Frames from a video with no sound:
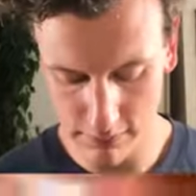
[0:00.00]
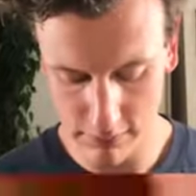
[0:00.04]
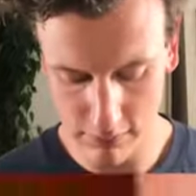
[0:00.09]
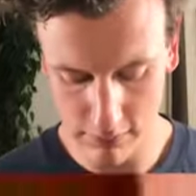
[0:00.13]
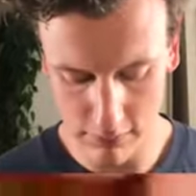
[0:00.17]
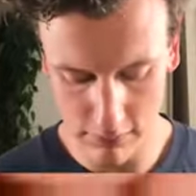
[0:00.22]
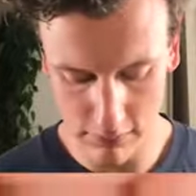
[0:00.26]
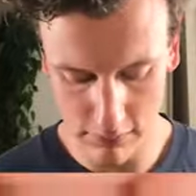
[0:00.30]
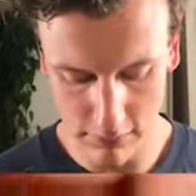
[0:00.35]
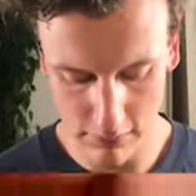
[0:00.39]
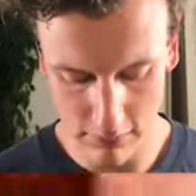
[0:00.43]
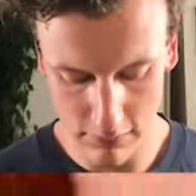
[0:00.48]

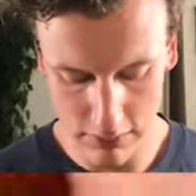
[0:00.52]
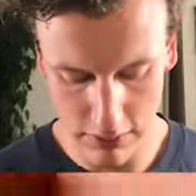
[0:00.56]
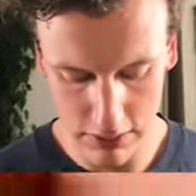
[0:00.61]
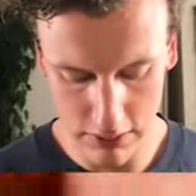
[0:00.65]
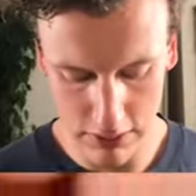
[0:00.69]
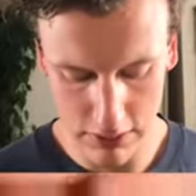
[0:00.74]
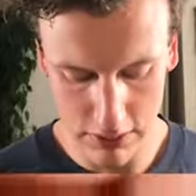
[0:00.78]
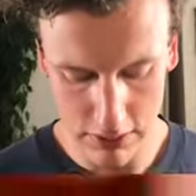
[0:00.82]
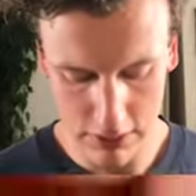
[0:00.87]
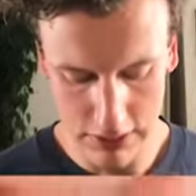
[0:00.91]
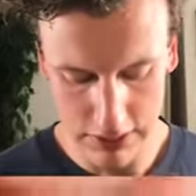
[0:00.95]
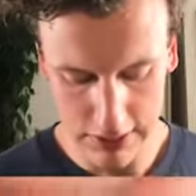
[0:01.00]

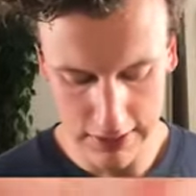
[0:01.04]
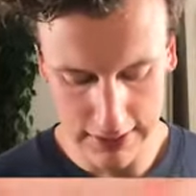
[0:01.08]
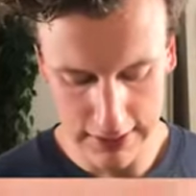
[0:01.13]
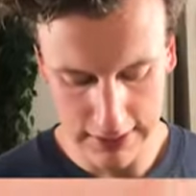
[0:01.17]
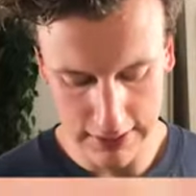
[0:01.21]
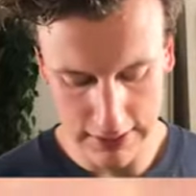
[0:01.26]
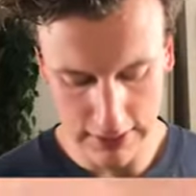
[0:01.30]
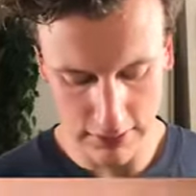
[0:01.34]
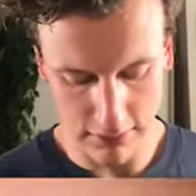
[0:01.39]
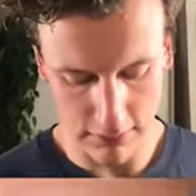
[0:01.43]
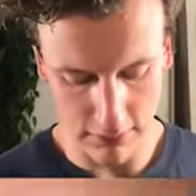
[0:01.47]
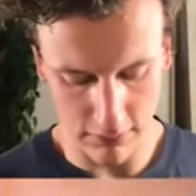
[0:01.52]

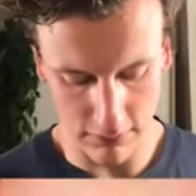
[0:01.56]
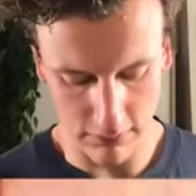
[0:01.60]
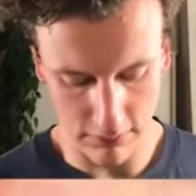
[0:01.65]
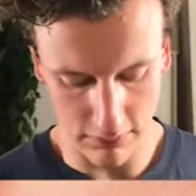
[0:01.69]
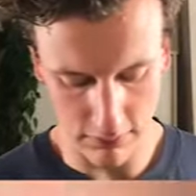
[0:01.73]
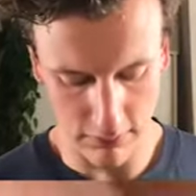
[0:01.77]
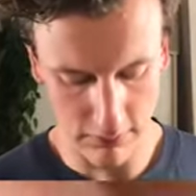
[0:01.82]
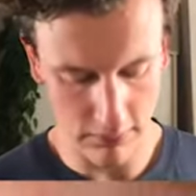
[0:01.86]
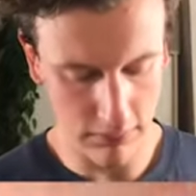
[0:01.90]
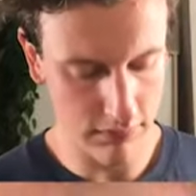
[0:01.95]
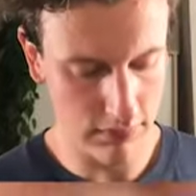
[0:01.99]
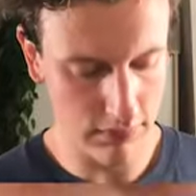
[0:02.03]

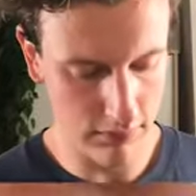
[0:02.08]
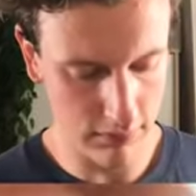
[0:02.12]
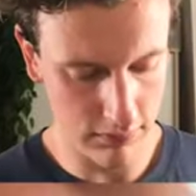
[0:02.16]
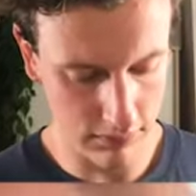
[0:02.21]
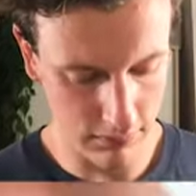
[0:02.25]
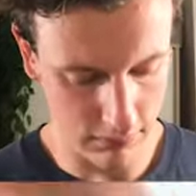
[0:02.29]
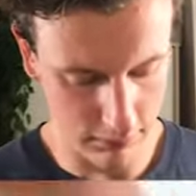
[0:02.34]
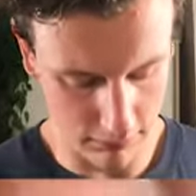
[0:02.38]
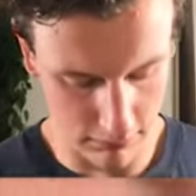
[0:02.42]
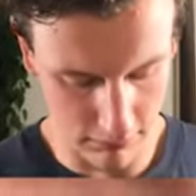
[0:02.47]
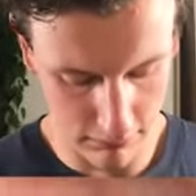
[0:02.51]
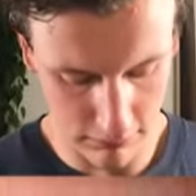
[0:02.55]

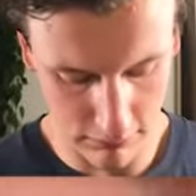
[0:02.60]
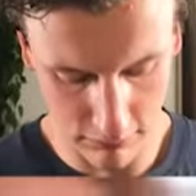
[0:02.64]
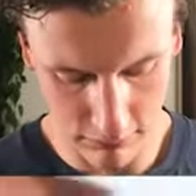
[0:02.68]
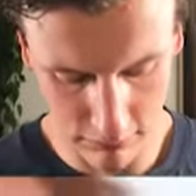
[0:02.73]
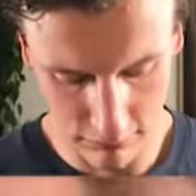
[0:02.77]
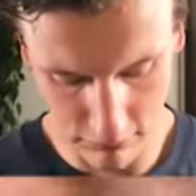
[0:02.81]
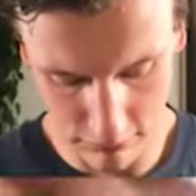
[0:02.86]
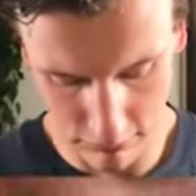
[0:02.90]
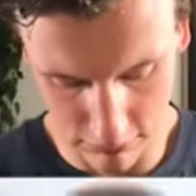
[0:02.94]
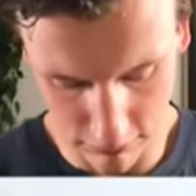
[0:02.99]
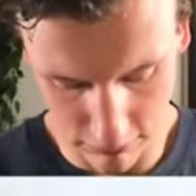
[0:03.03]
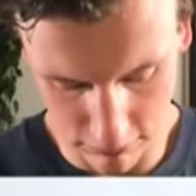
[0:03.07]

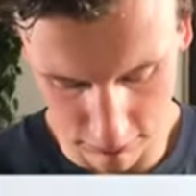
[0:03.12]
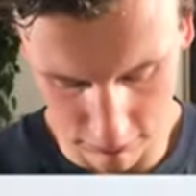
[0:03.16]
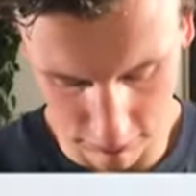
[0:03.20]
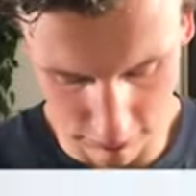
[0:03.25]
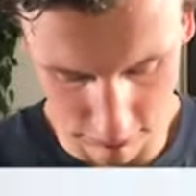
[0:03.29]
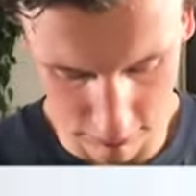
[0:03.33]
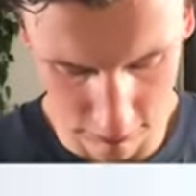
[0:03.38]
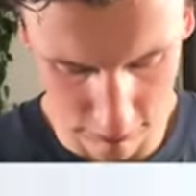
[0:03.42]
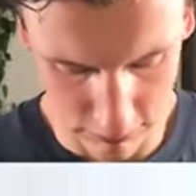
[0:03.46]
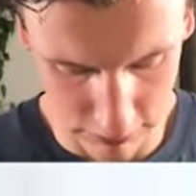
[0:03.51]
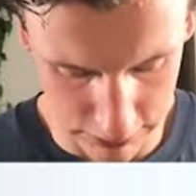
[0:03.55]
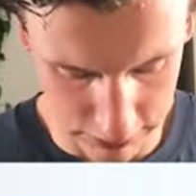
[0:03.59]

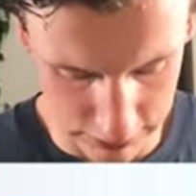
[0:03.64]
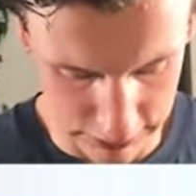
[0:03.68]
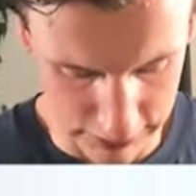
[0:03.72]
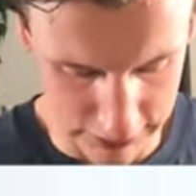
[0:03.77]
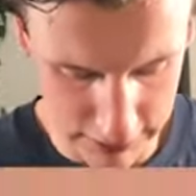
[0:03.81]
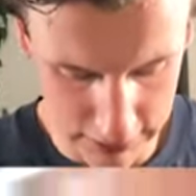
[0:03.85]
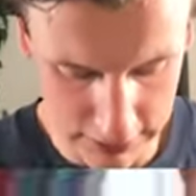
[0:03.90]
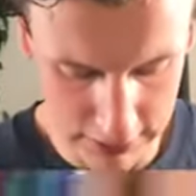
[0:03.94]
Nobody speaks.